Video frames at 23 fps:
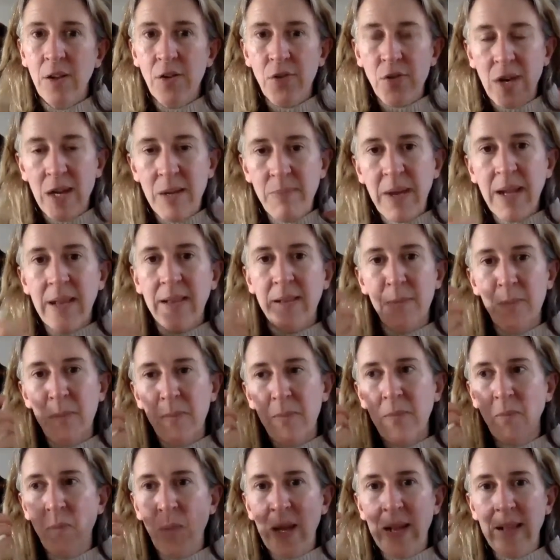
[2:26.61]
Try and make
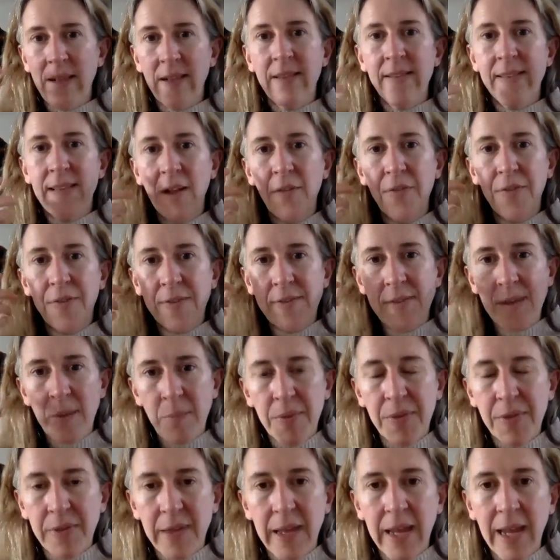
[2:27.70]
them make the self
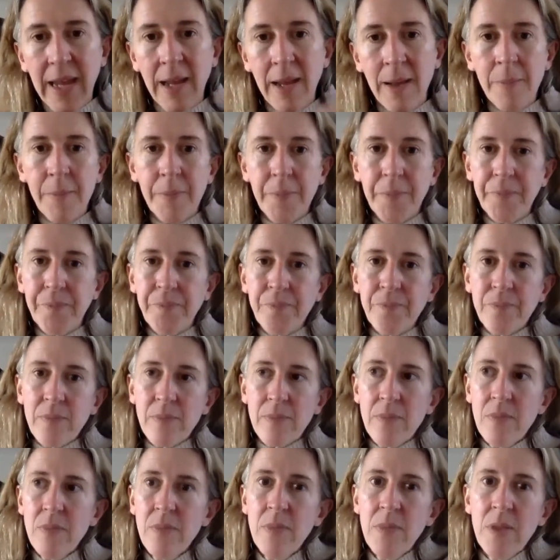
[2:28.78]
something,
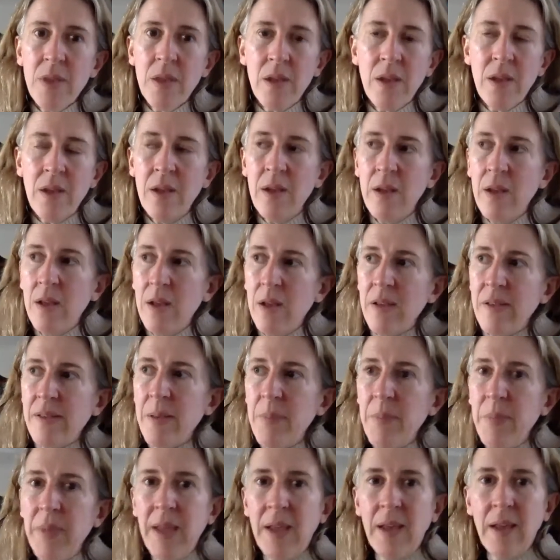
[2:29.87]

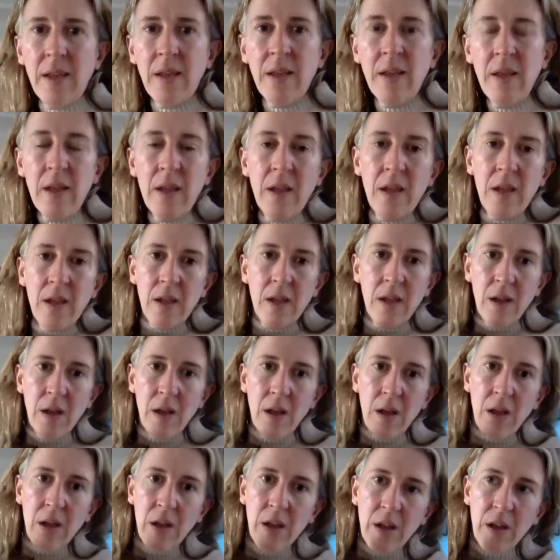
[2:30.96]
something
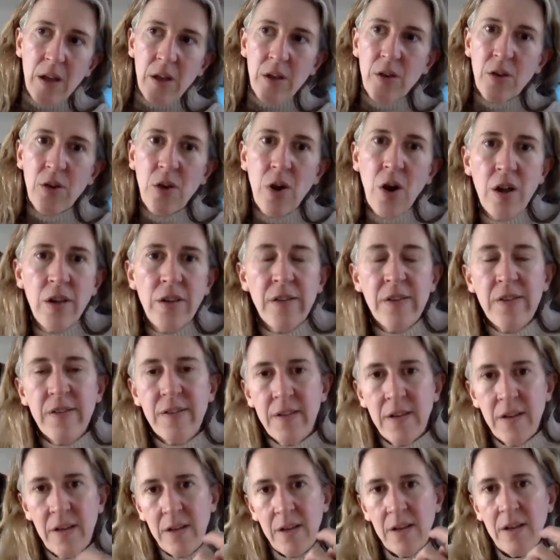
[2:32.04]

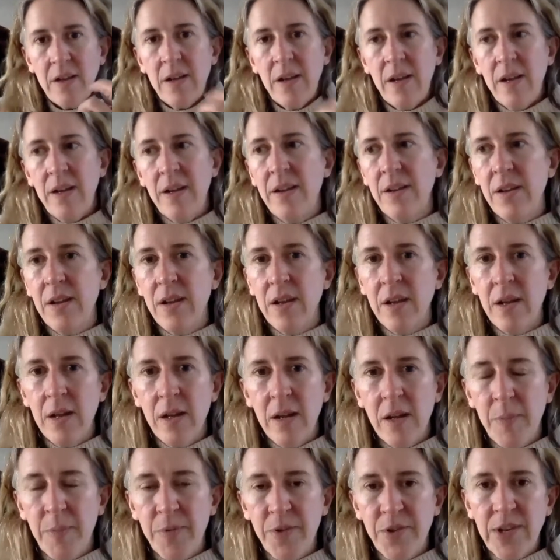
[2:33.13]
constant and
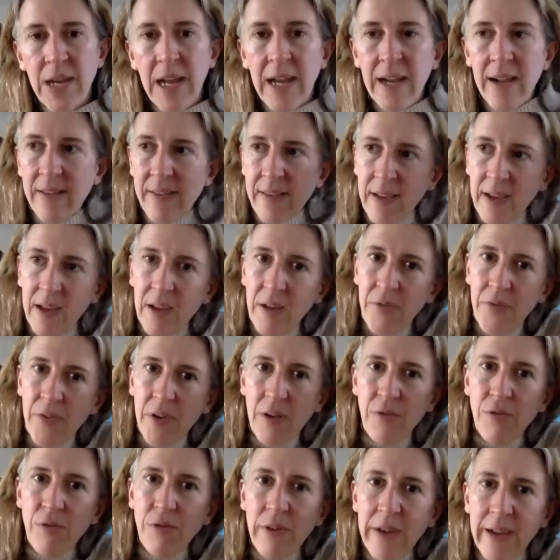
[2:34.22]
objective
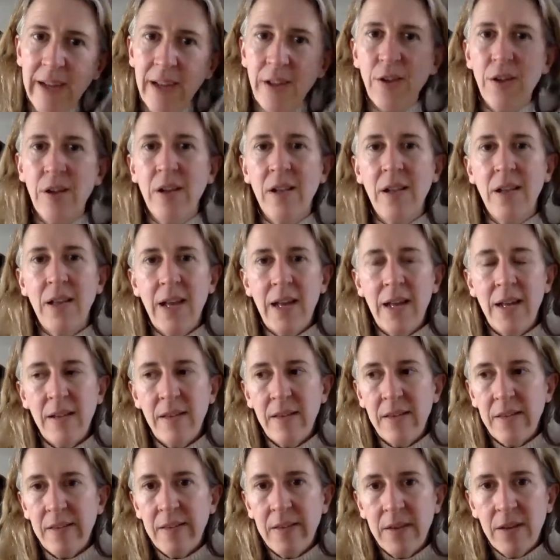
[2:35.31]
and real
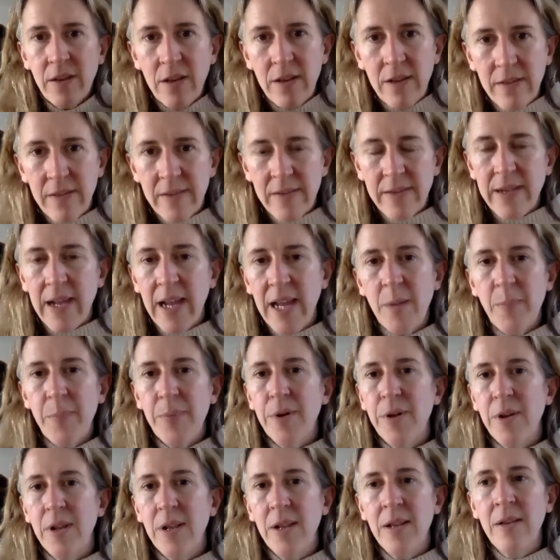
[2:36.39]
and
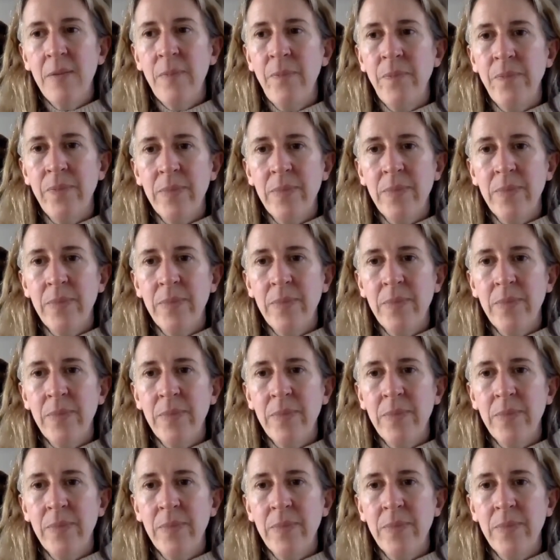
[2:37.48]
stable.